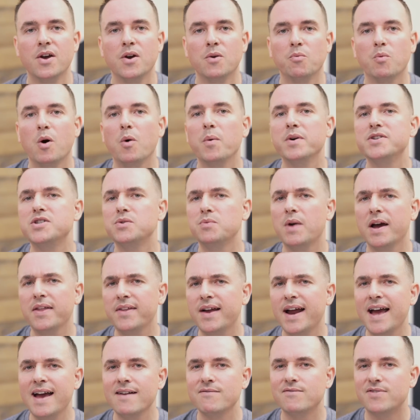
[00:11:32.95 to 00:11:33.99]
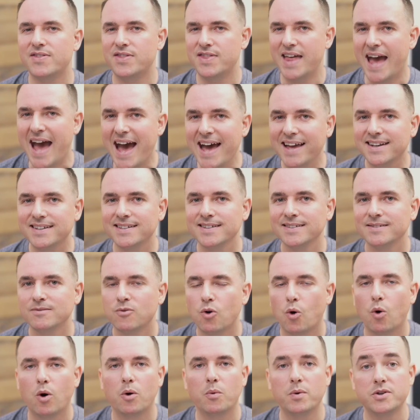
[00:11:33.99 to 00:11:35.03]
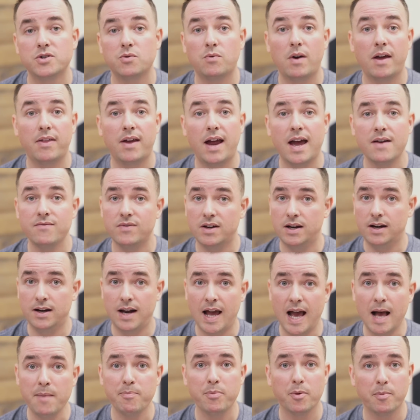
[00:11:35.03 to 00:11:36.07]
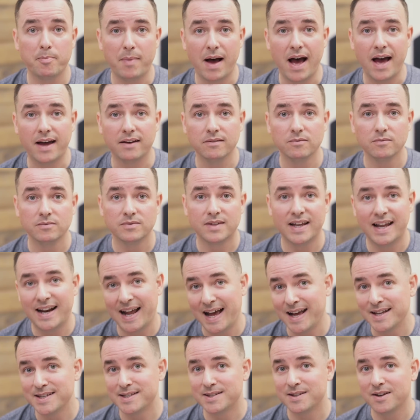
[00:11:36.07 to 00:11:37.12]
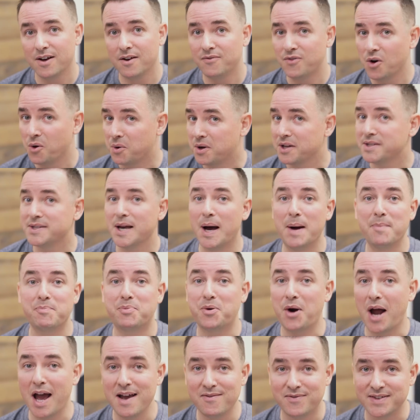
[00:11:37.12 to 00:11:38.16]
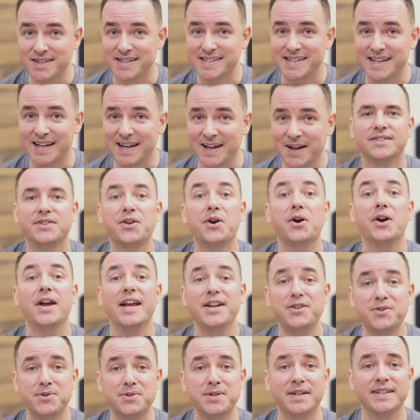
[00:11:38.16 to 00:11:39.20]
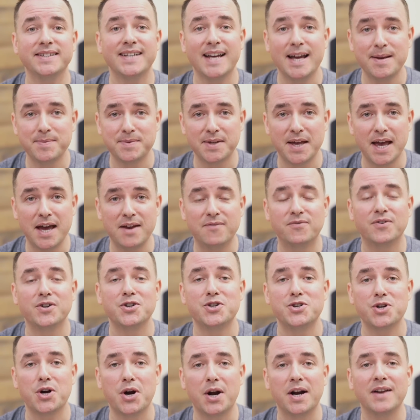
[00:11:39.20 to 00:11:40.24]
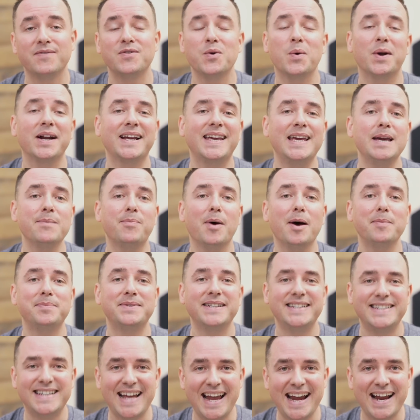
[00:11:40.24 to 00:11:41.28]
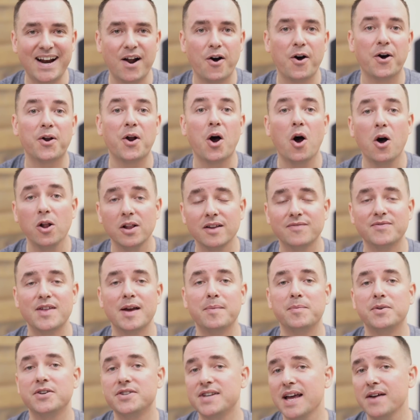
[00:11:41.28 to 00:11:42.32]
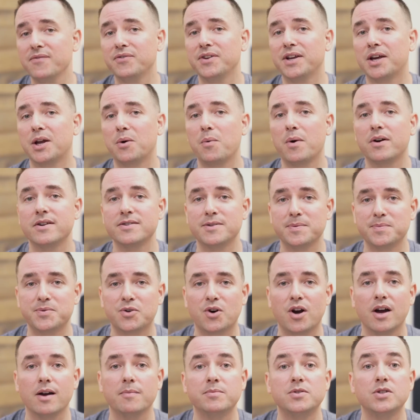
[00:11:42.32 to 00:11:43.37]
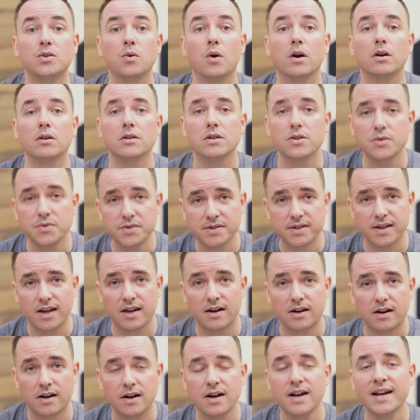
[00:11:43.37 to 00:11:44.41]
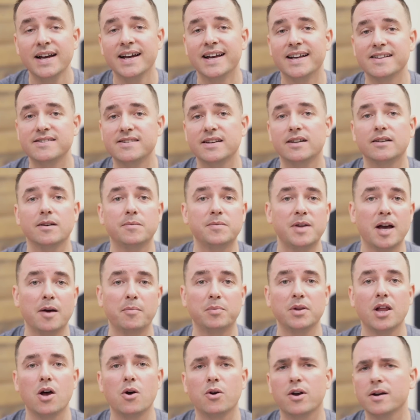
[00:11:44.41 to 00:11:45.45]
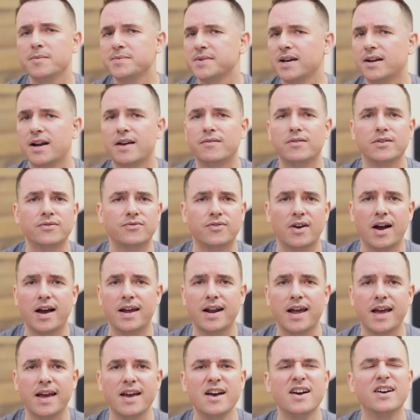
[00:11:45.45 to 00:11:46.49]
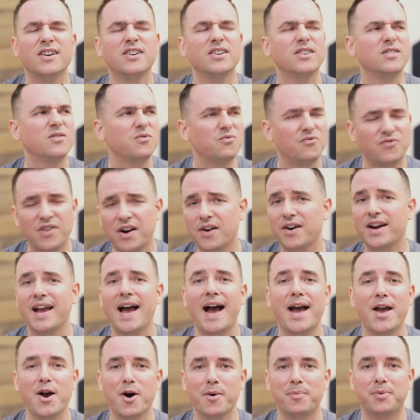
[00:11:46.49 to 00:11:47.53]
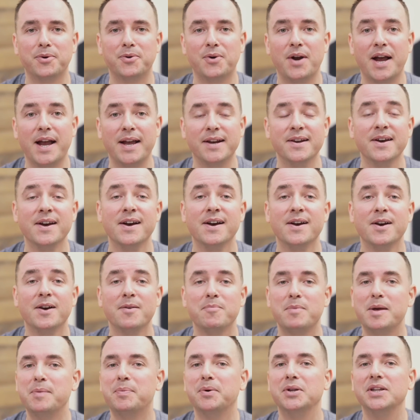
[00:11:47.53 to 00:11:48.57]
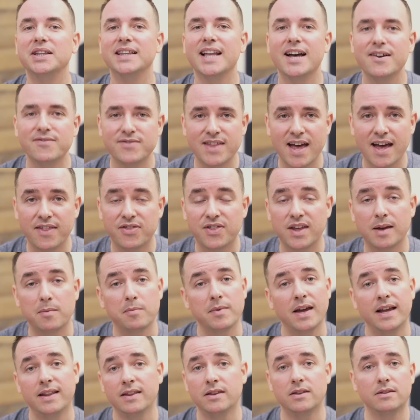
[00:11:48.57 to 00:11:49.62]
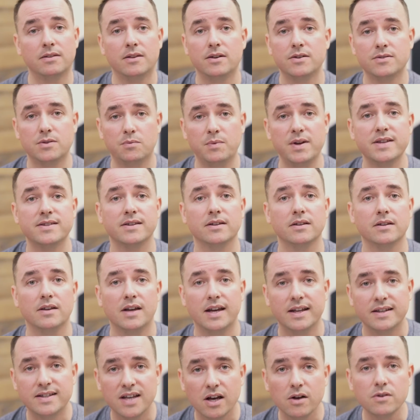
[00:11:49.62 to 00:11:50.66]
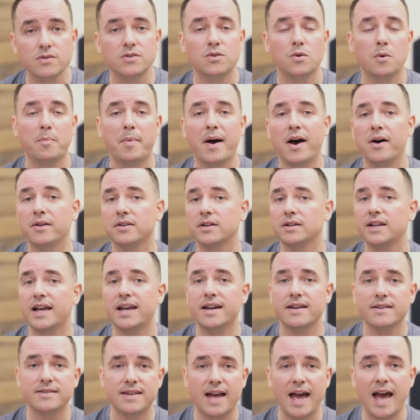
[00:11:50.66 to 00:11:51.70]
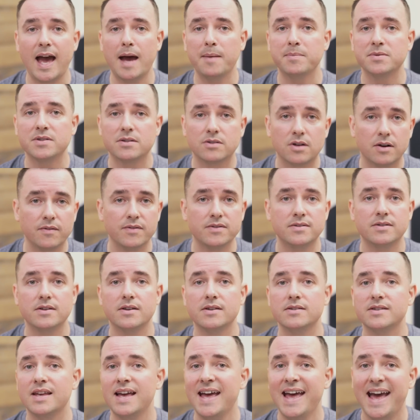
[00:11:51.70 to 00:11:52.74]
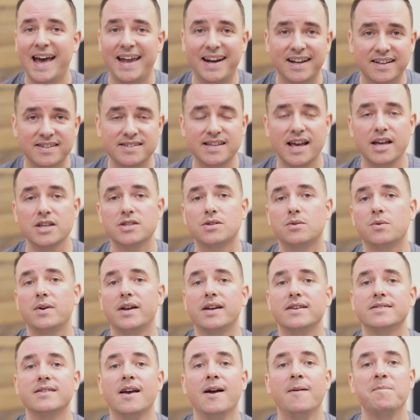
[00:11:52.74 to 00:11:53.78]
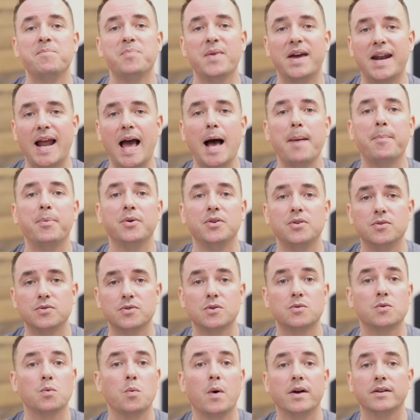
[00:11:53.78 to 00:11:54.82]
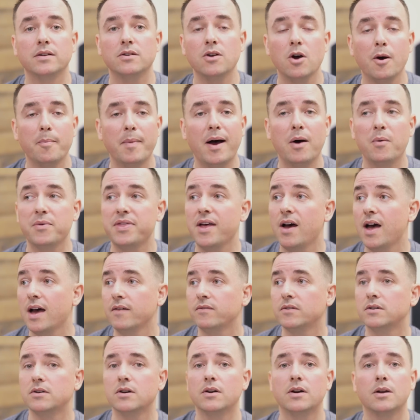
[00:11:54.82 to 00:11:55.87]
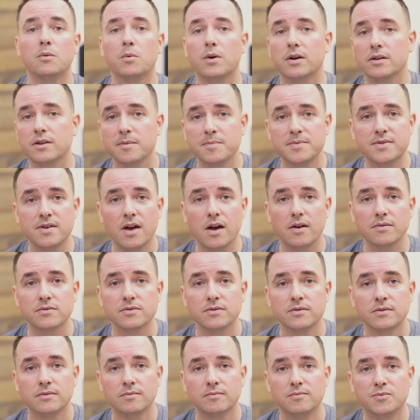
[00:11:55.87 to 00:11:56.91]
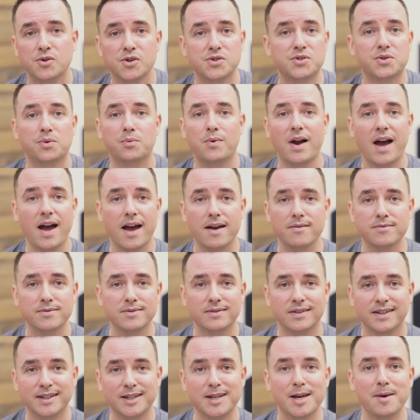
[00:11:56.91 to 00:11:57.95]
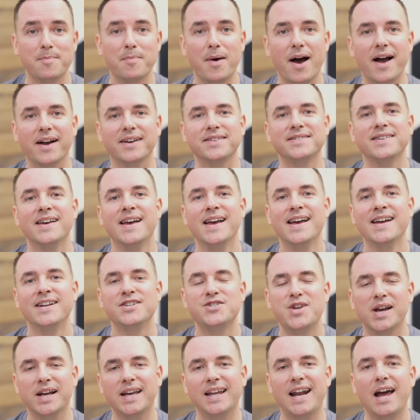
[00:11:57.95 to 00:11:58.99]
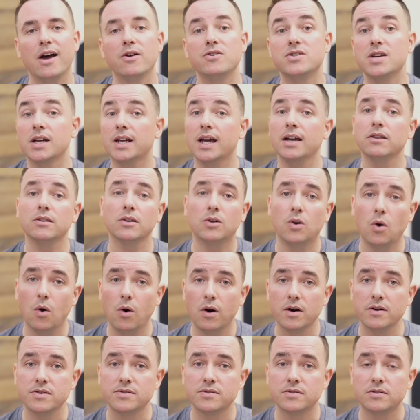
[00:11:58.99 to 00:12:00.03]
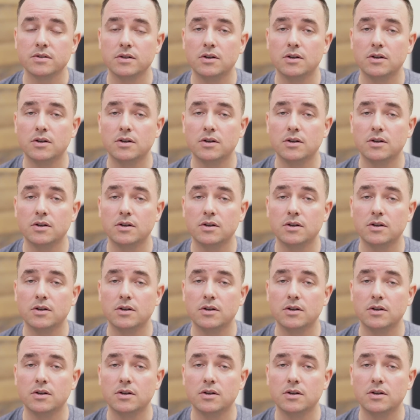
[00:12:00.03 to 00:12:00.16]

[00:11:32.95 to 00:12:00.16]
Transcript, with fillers: Well, would you rather have that, or would you rather have an Apple bot? That has a focus on privacy. There are interesting times ahead for sure. And if you wanna keep up to date on all of them, you're definitely gonna to want to to subscribe to our newsletter. It's linked up down below, comes out every Friday. Very high open rate. People love that thing. And there's a reason. It tells you about the latest apps, services, and accessories that Apple users will want to know about without having to do any work themselves just arrives in the inbox. Check it out. Check out the course.